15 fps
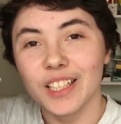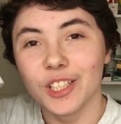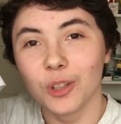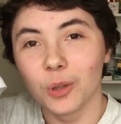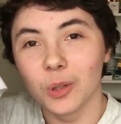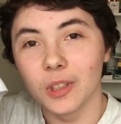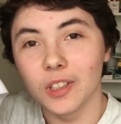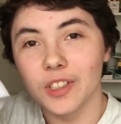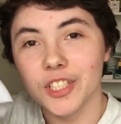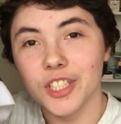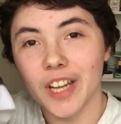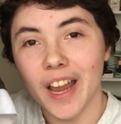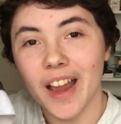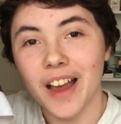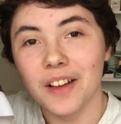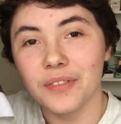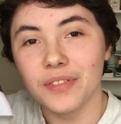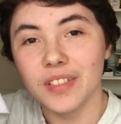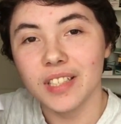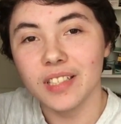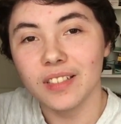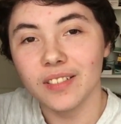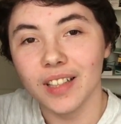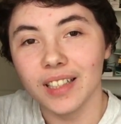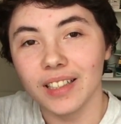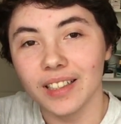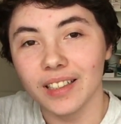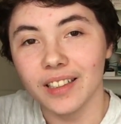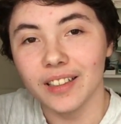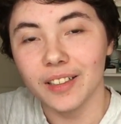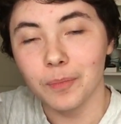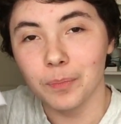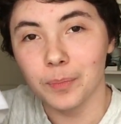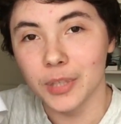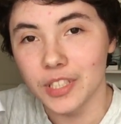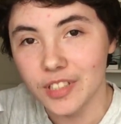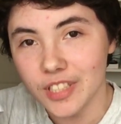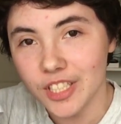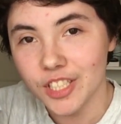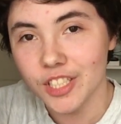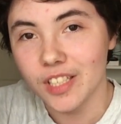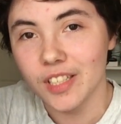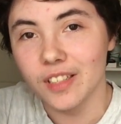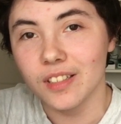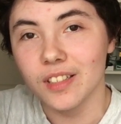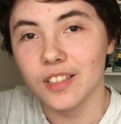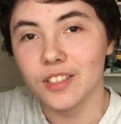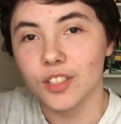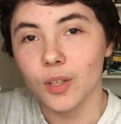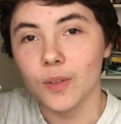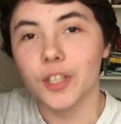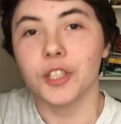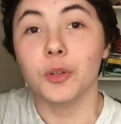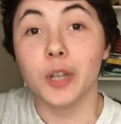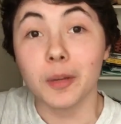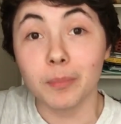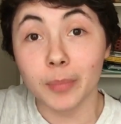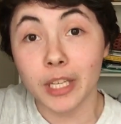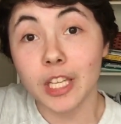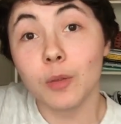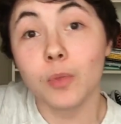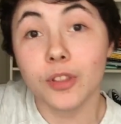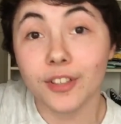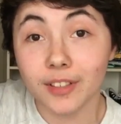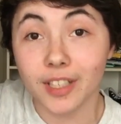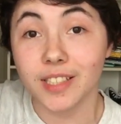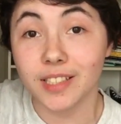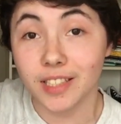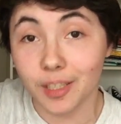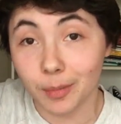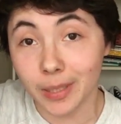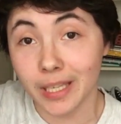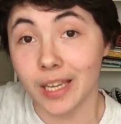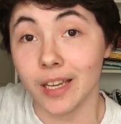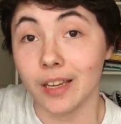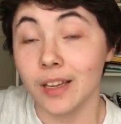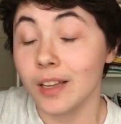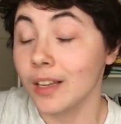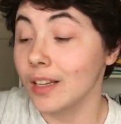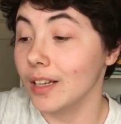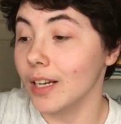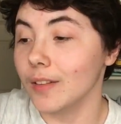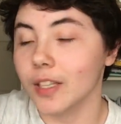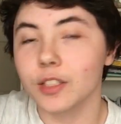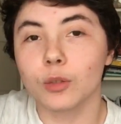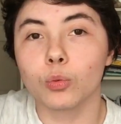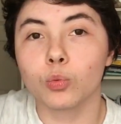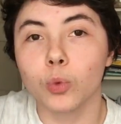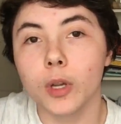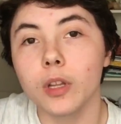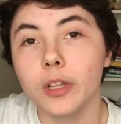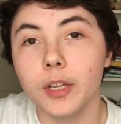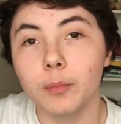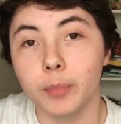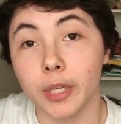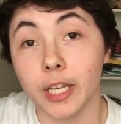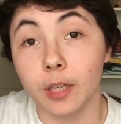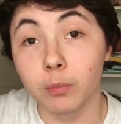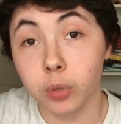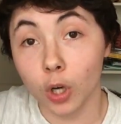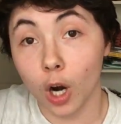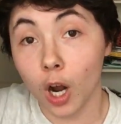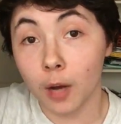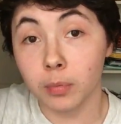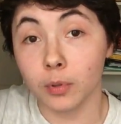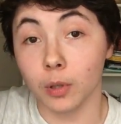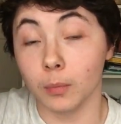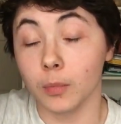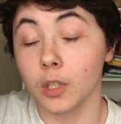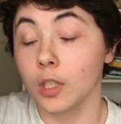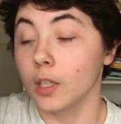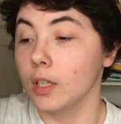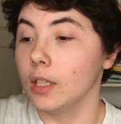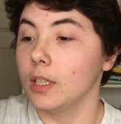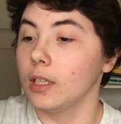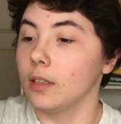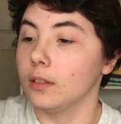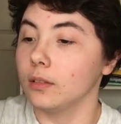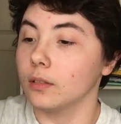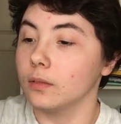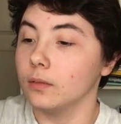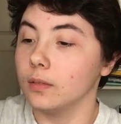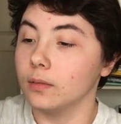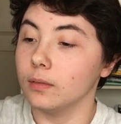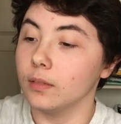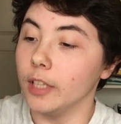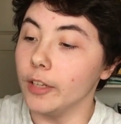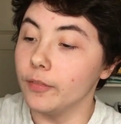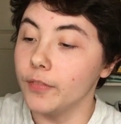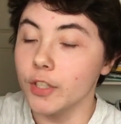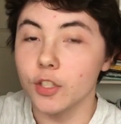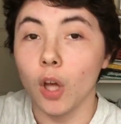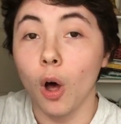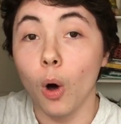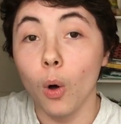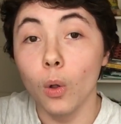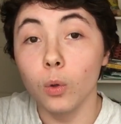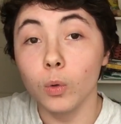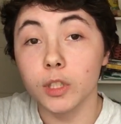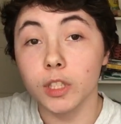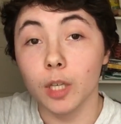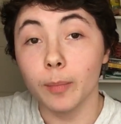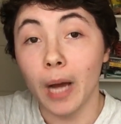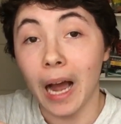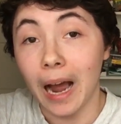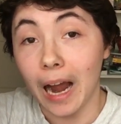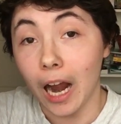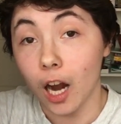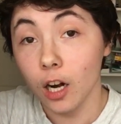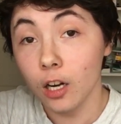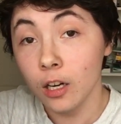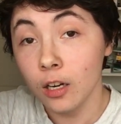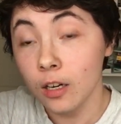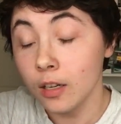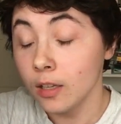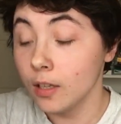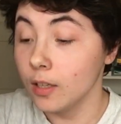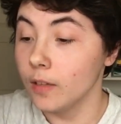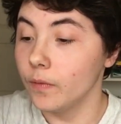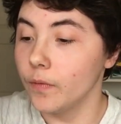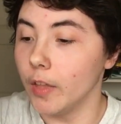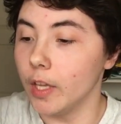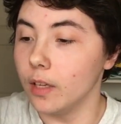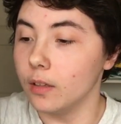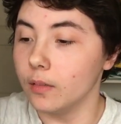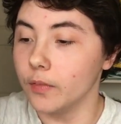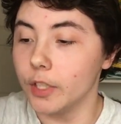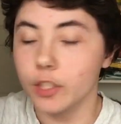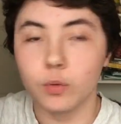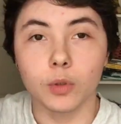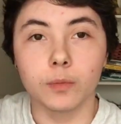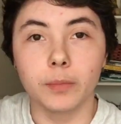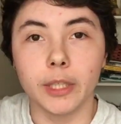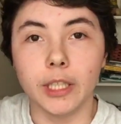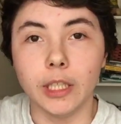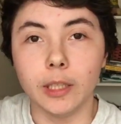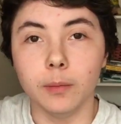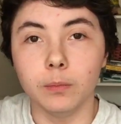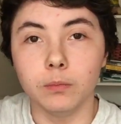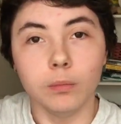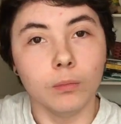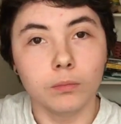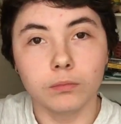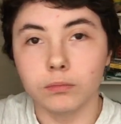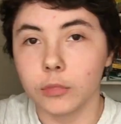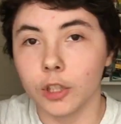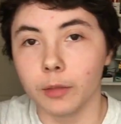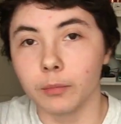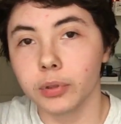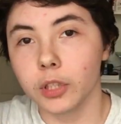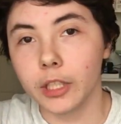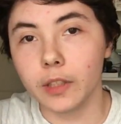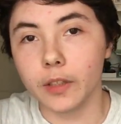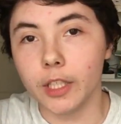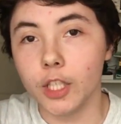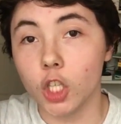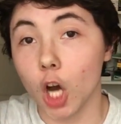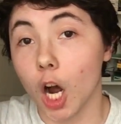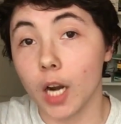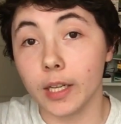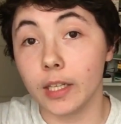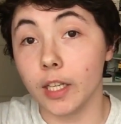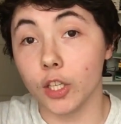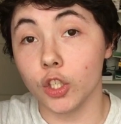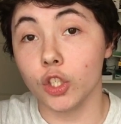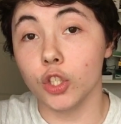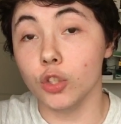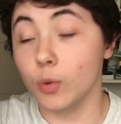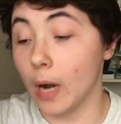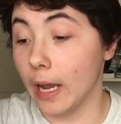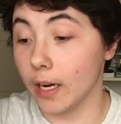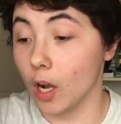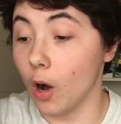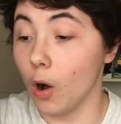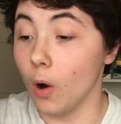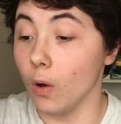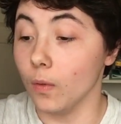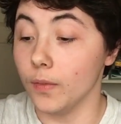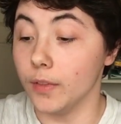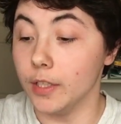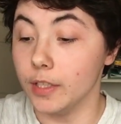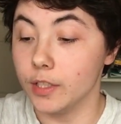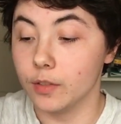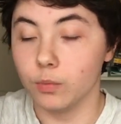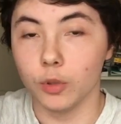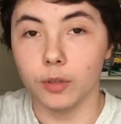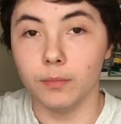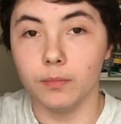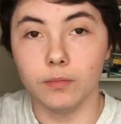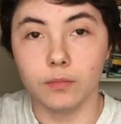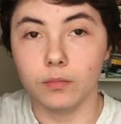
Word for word: your shaft, like, positioned so that you compete with your STP. And that's a really big problem. If this hole was up higher, then this would be completely not an issue at all. This would